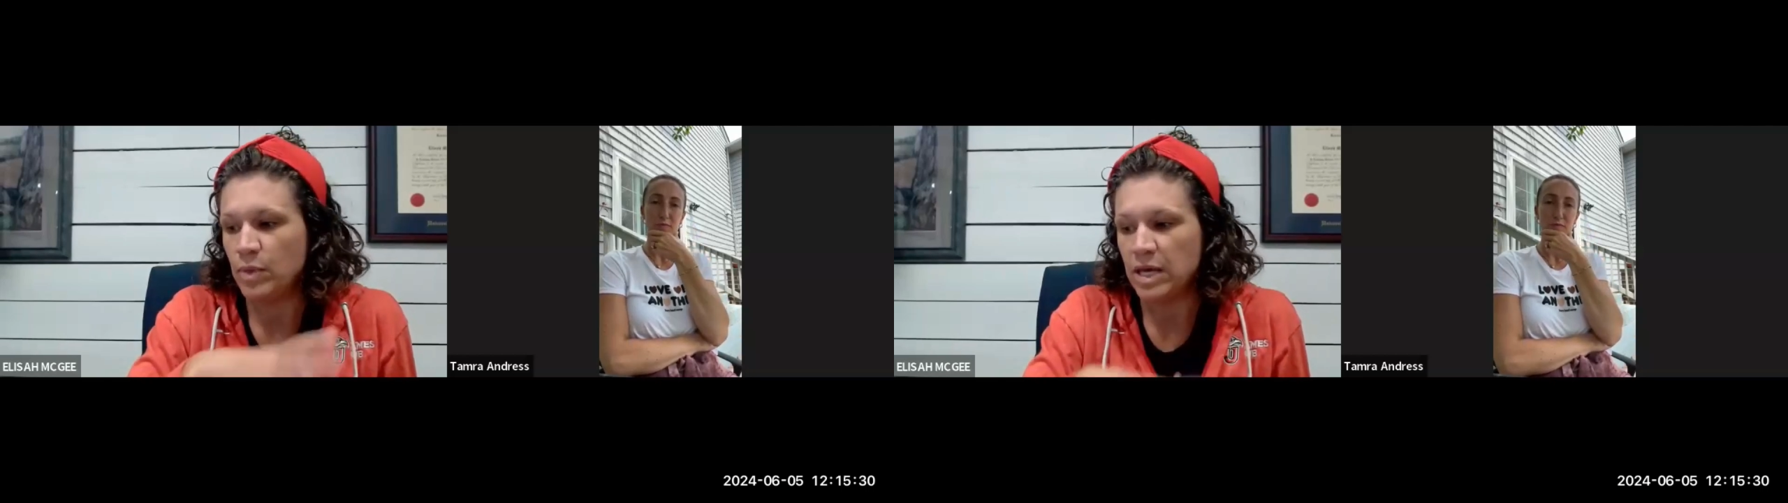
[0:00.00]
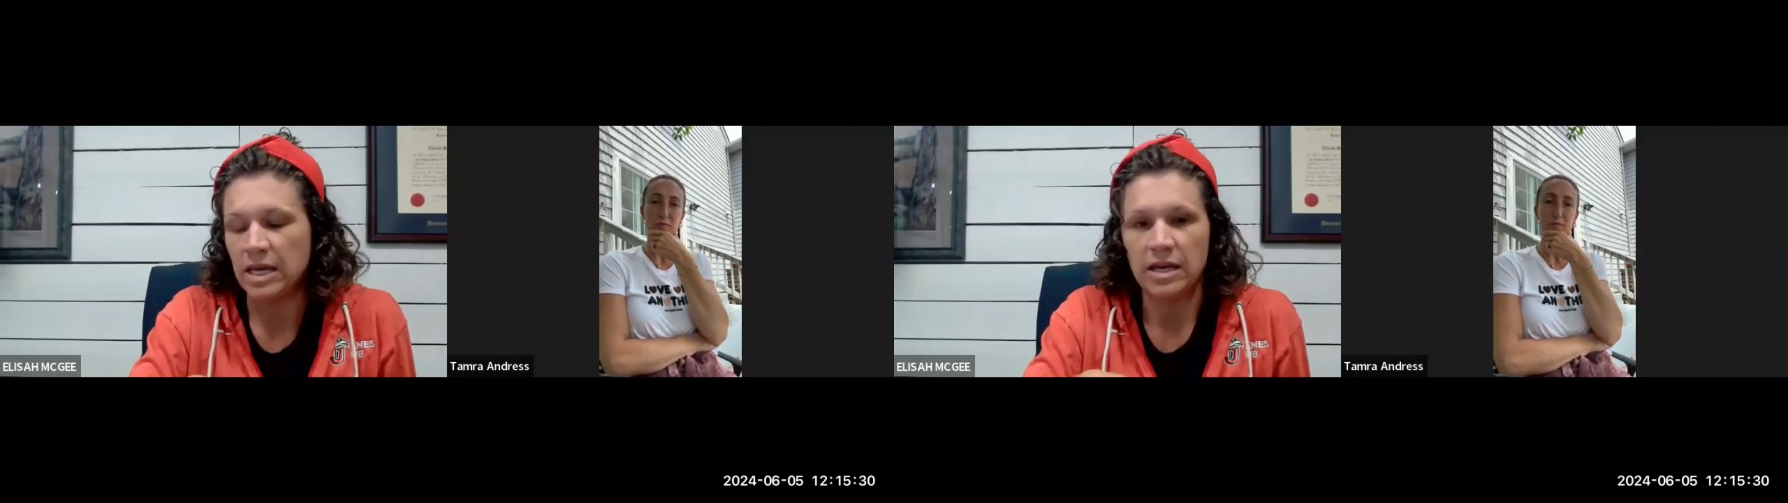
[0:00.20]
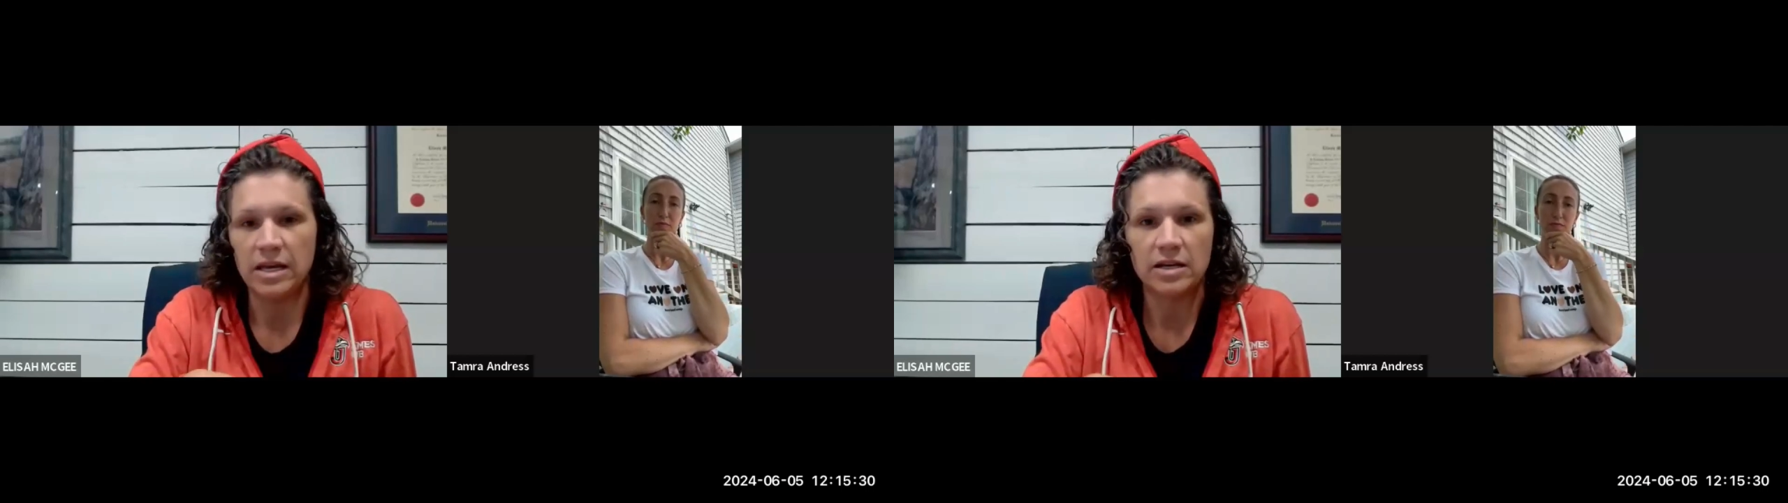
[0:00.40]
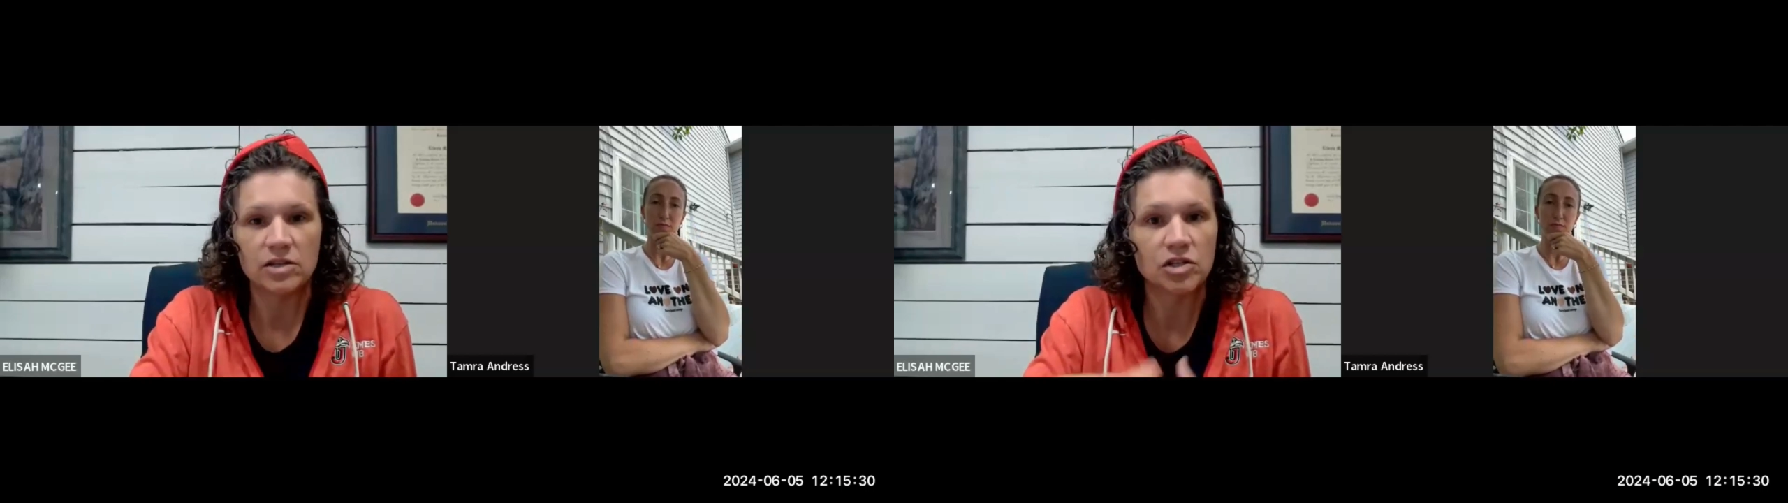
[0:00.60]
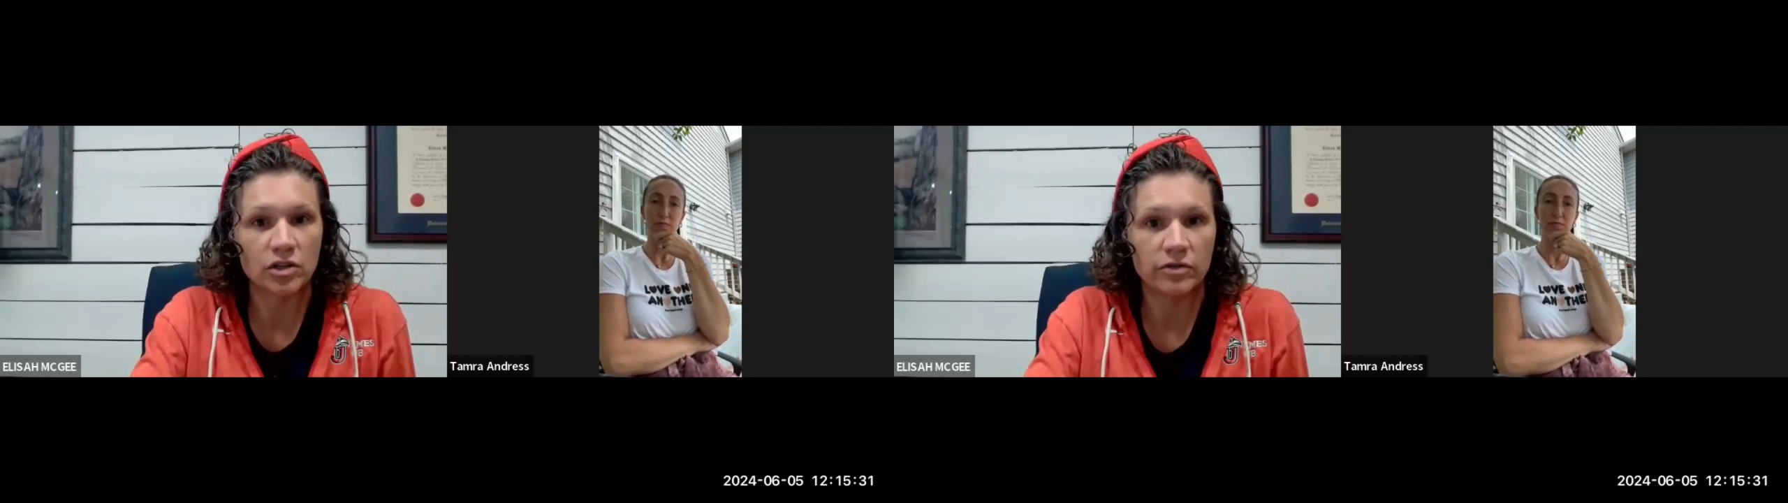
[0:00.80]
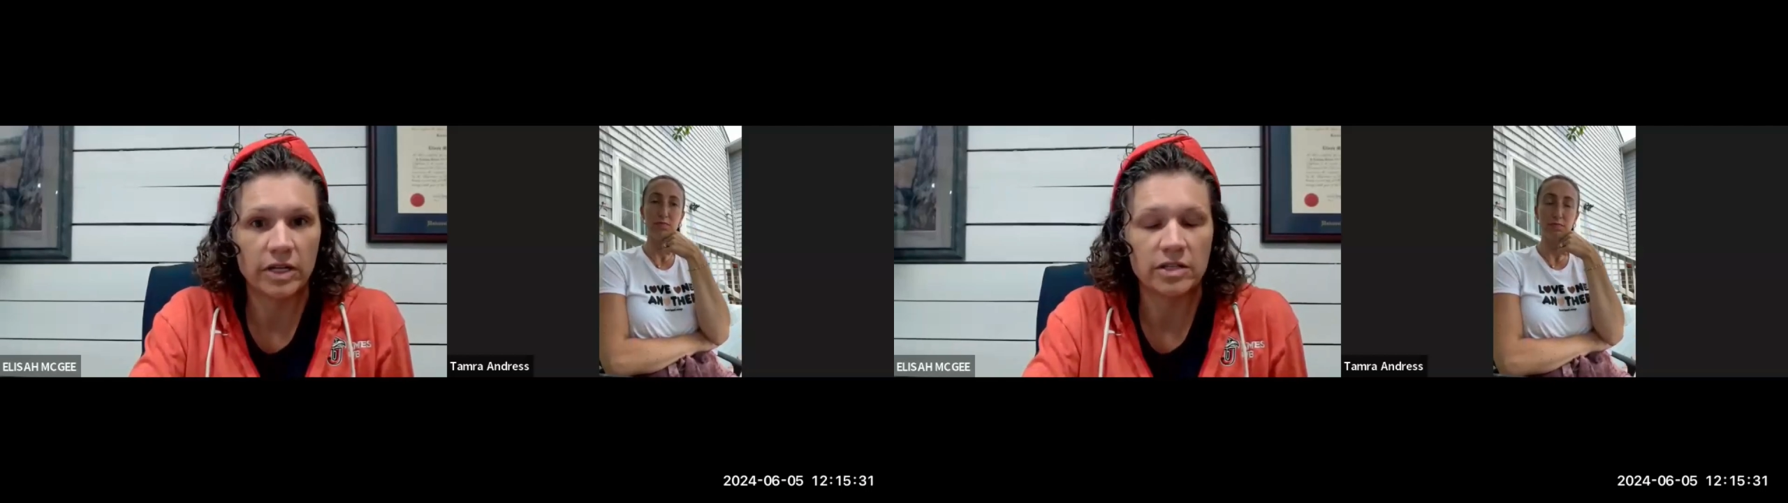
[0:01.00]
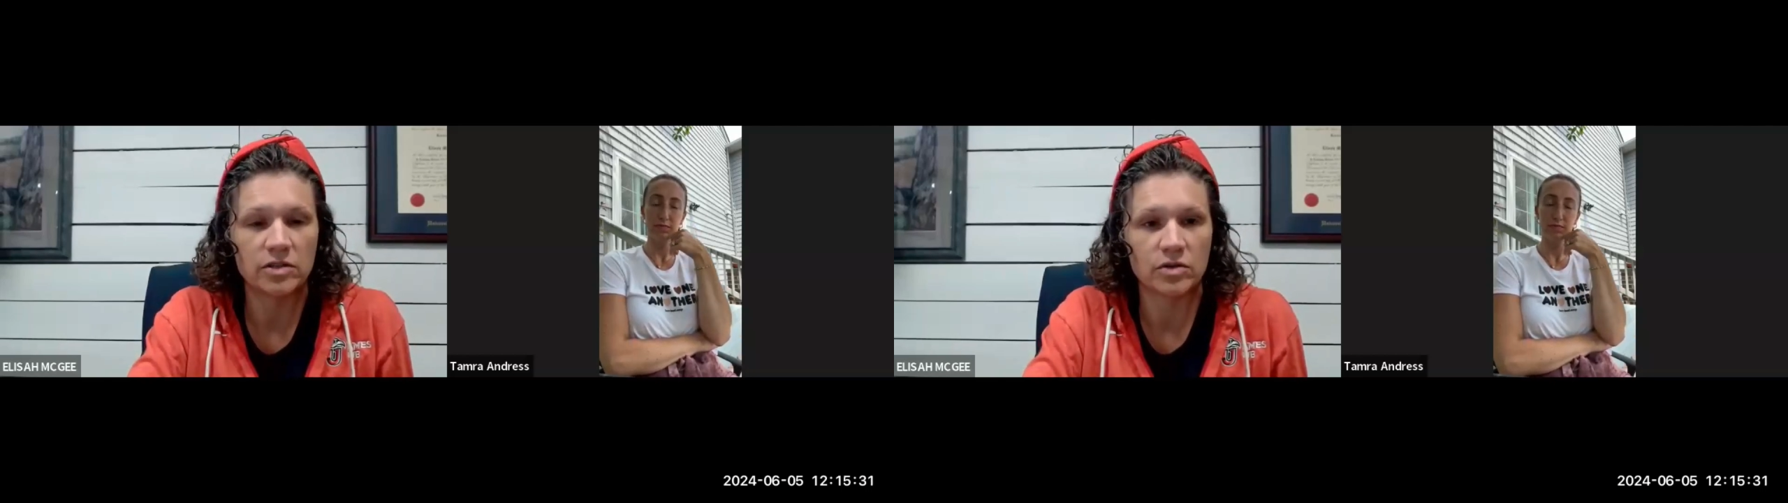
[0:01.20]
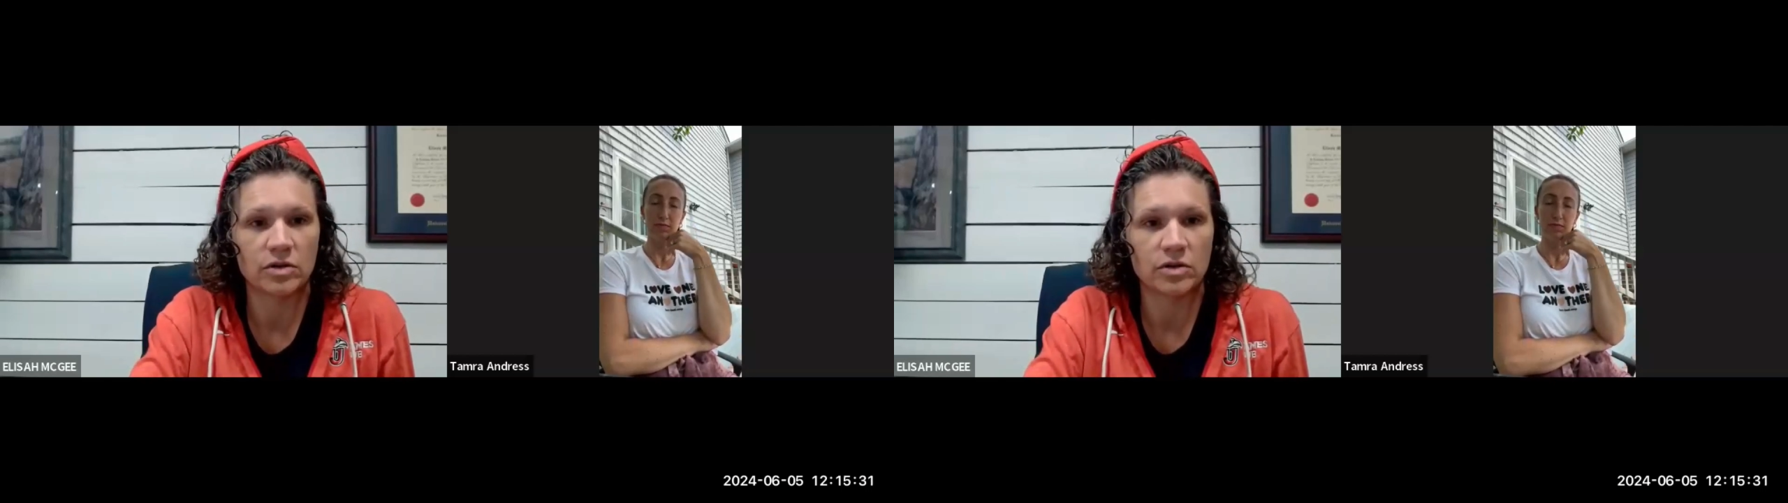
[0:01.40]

be servant